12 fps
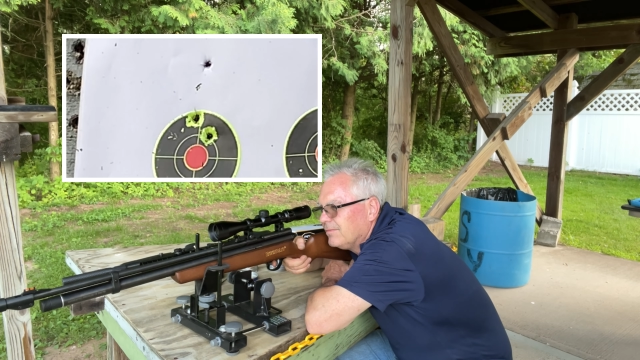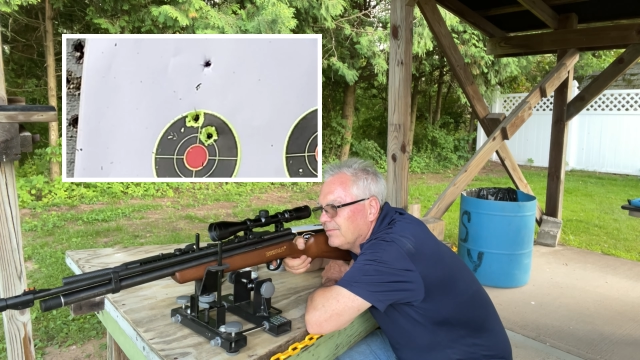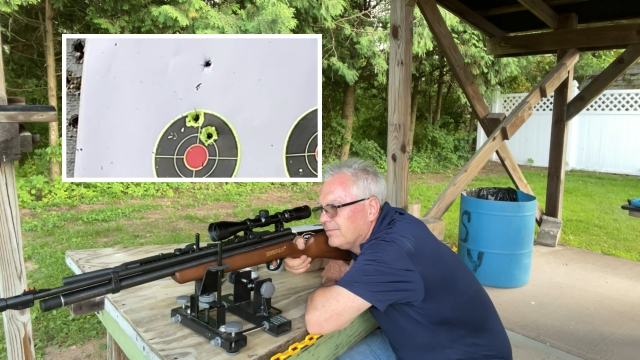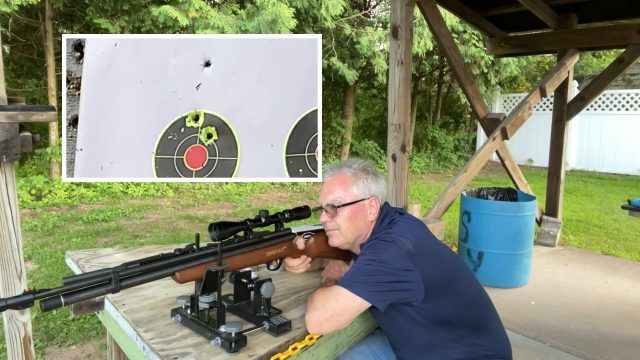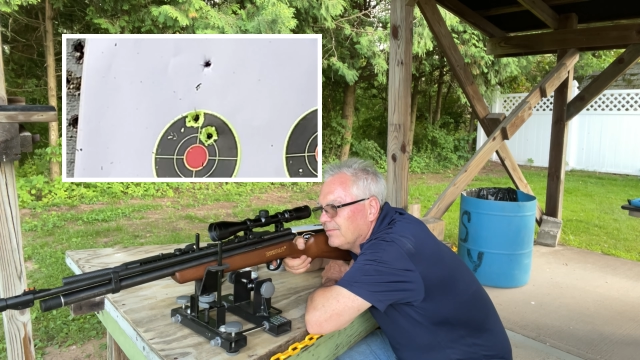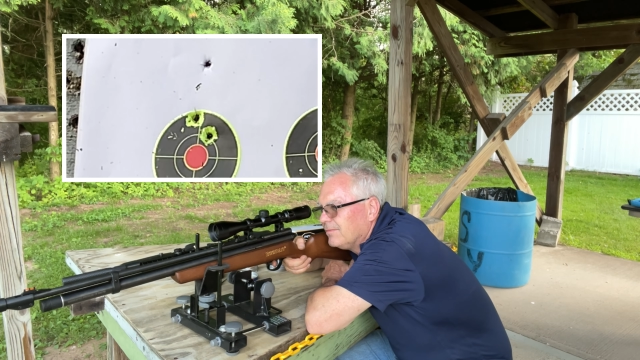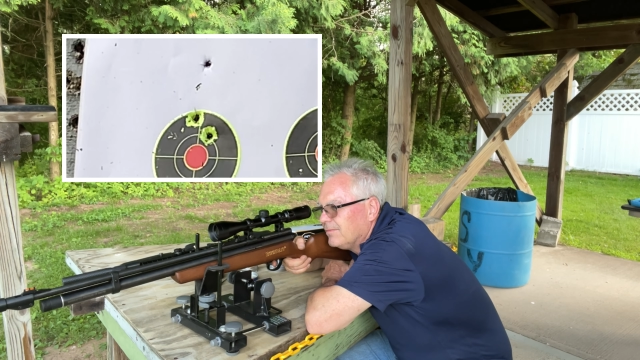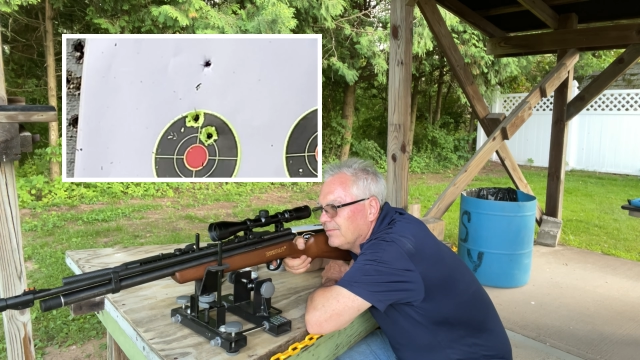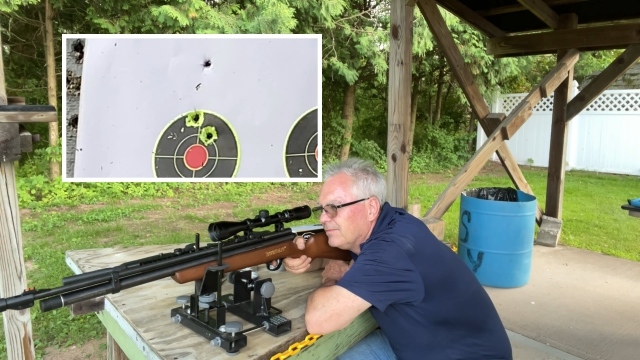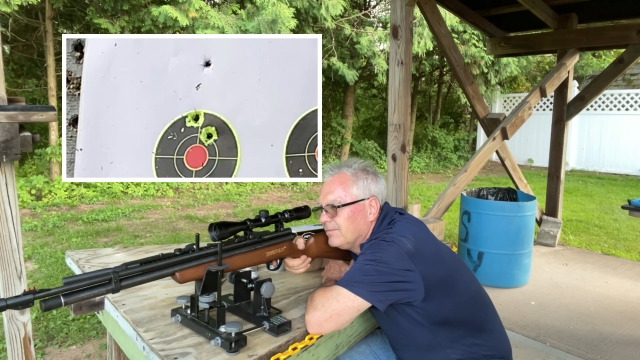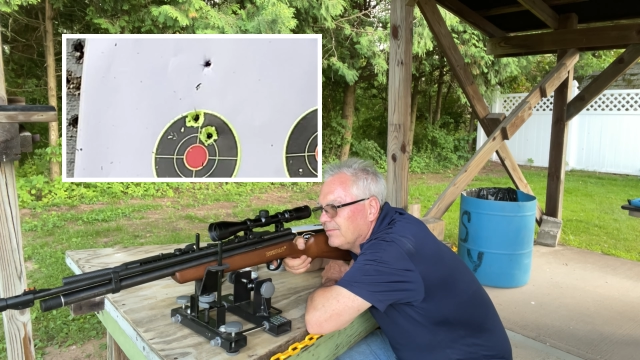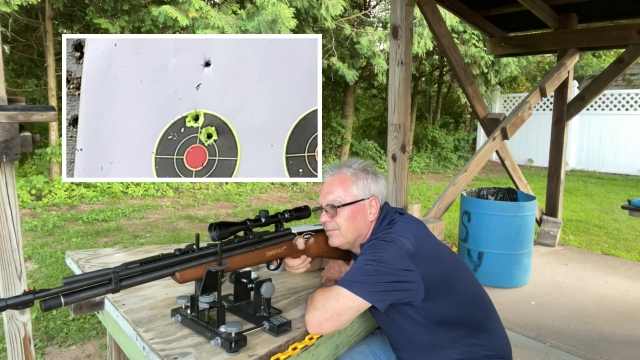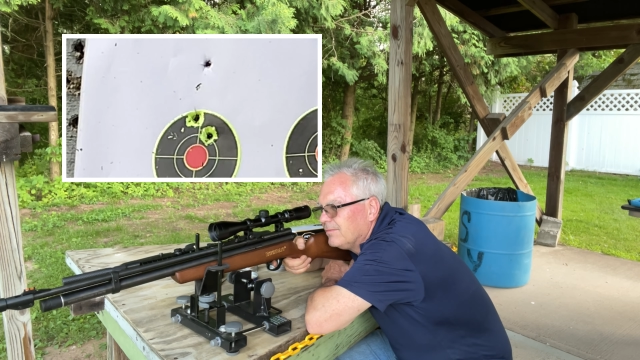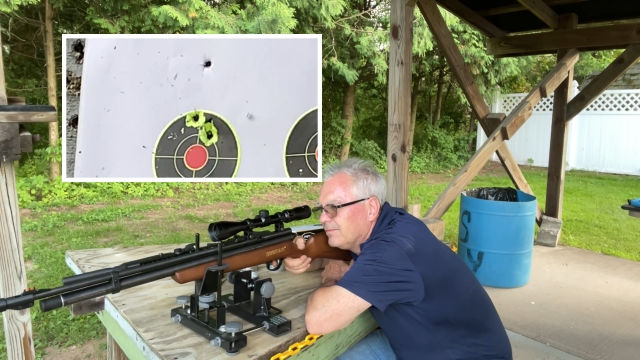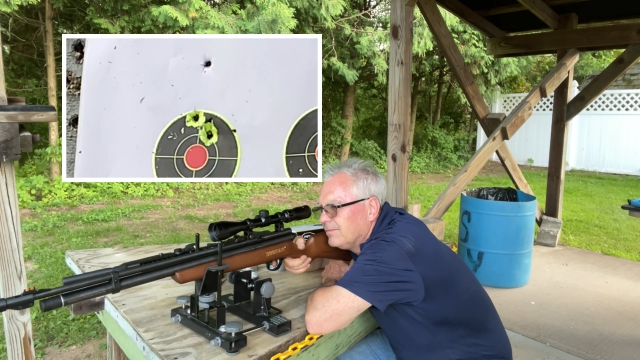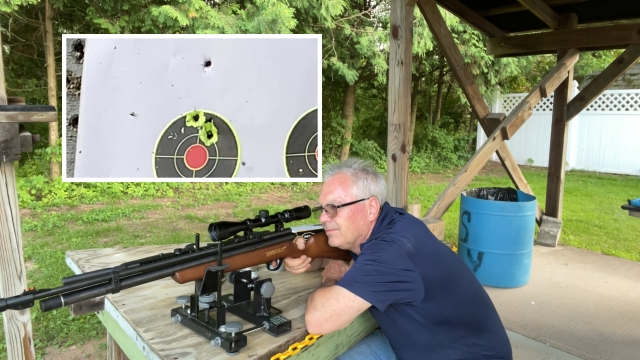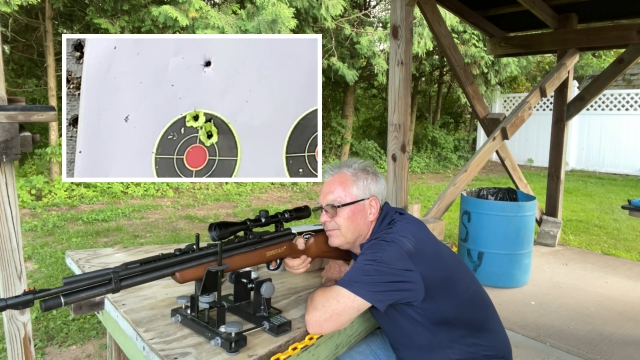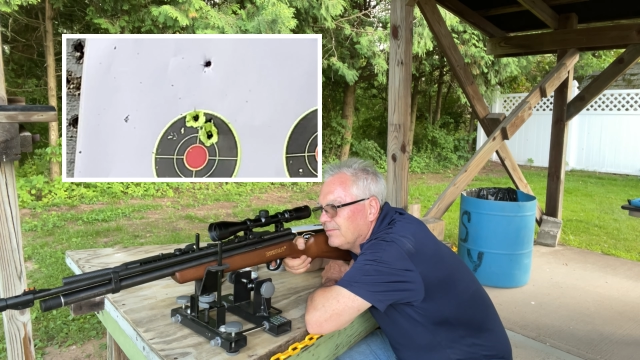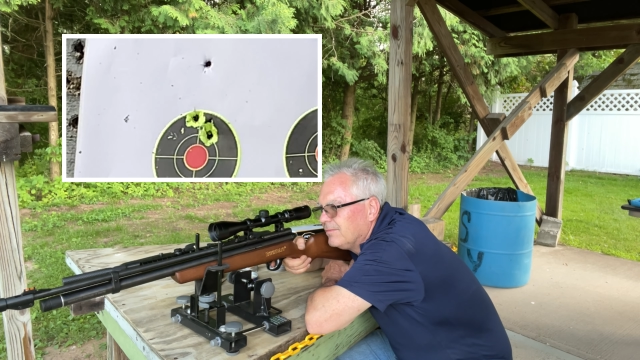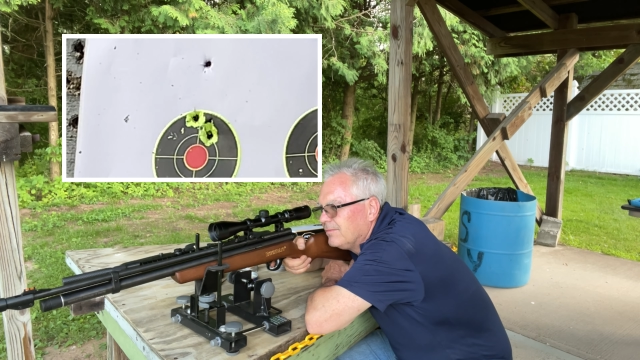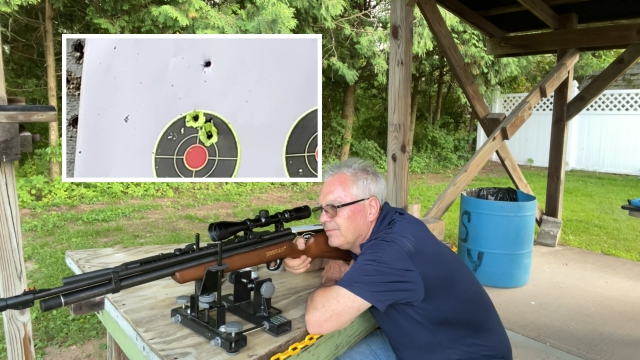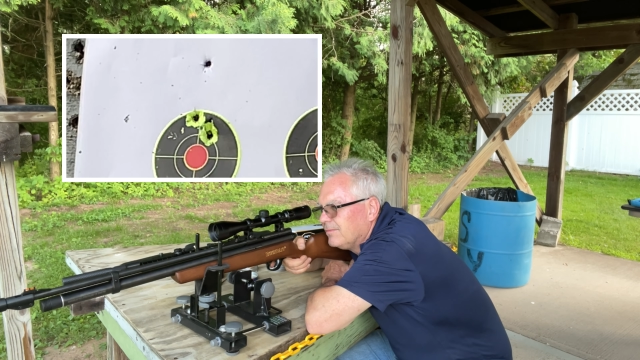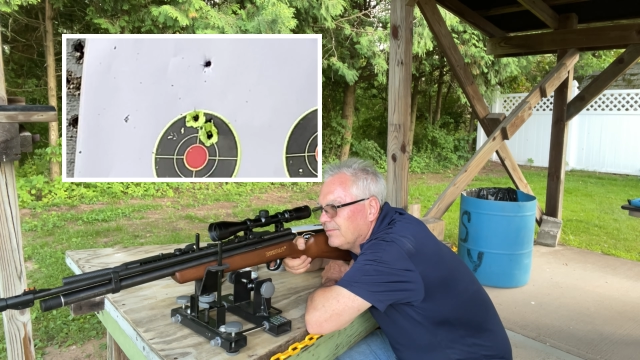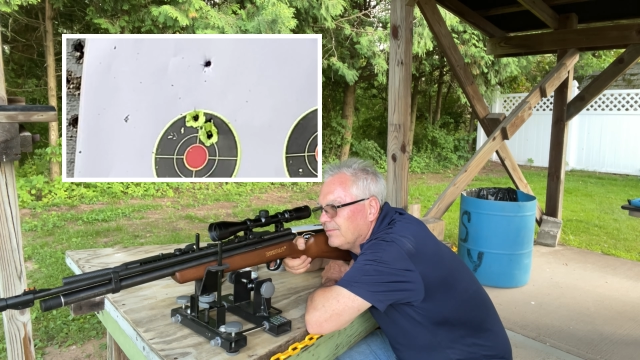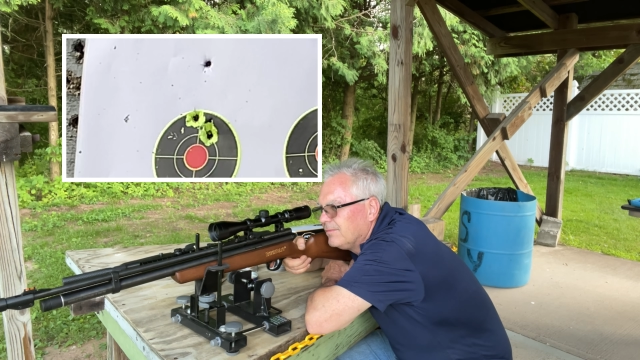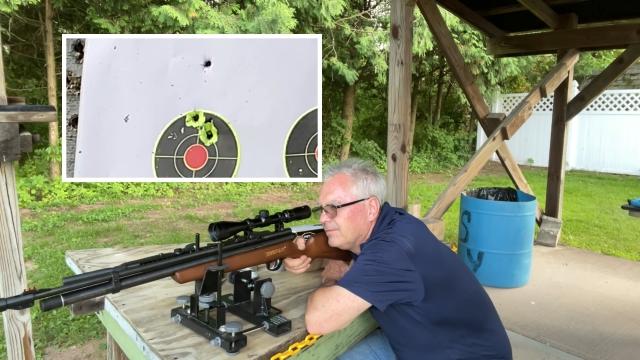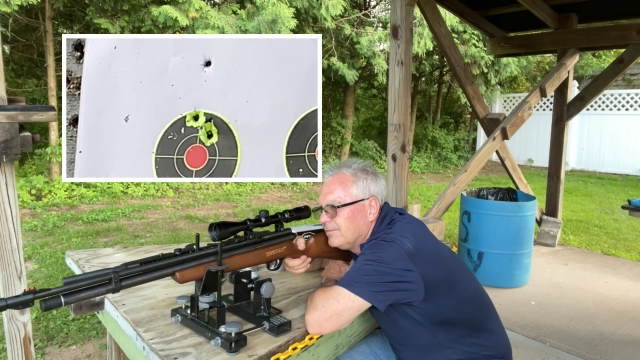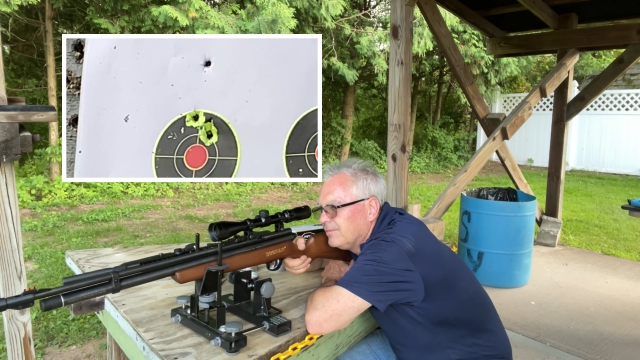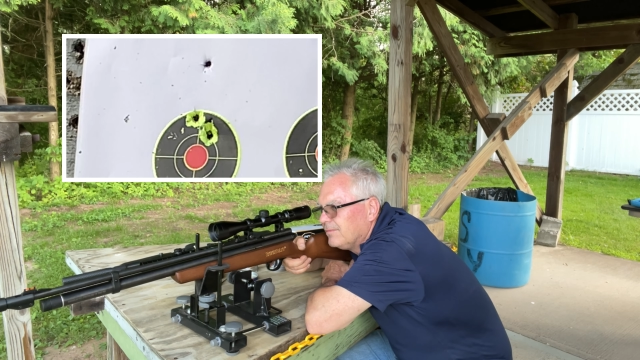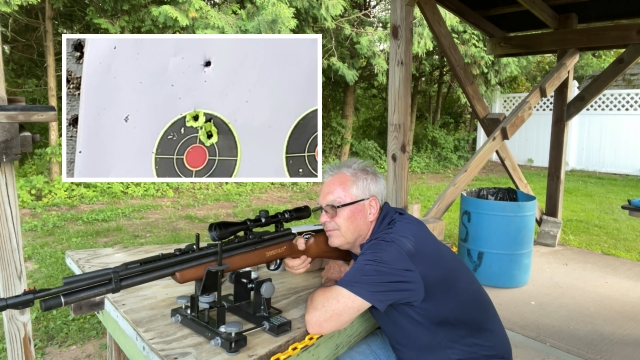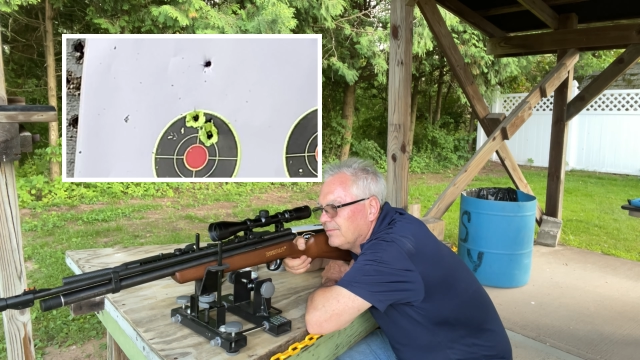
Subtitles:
Nothing is said.